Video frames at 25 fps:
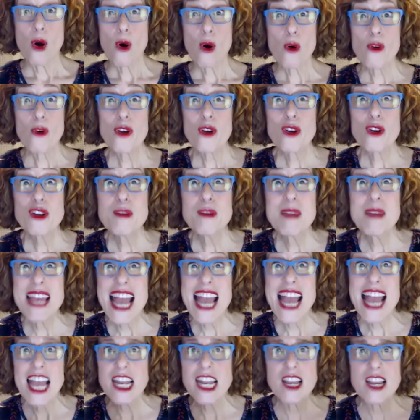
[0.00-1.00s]
Or it could
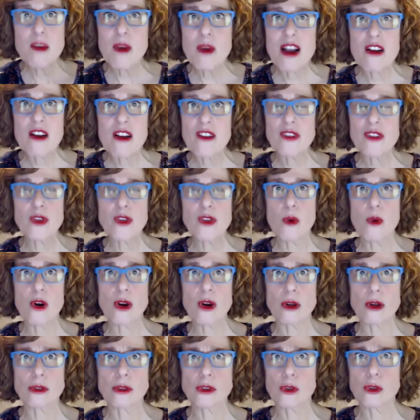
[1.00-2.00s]
be anywhere in the
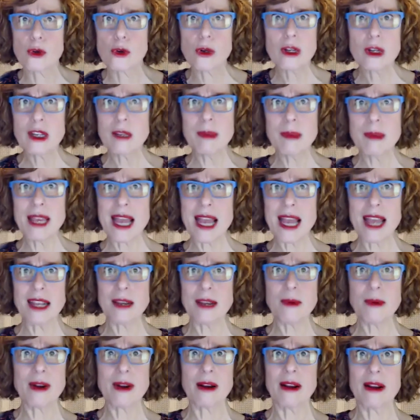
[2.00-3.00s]
world, or it could be
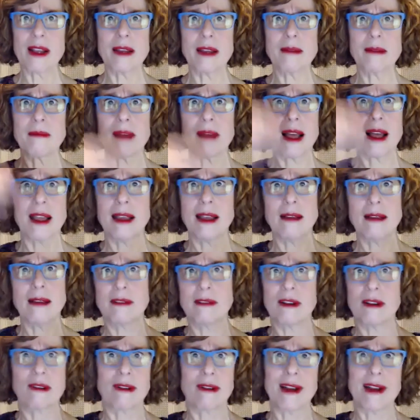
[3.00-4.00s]
anywhere in my
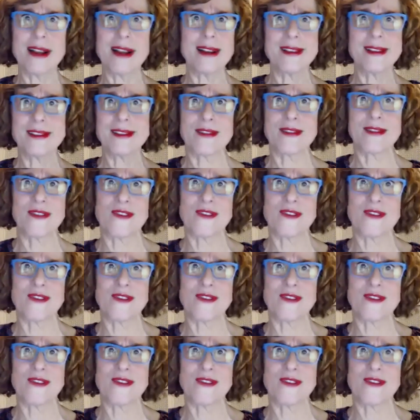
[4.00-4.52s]
greatest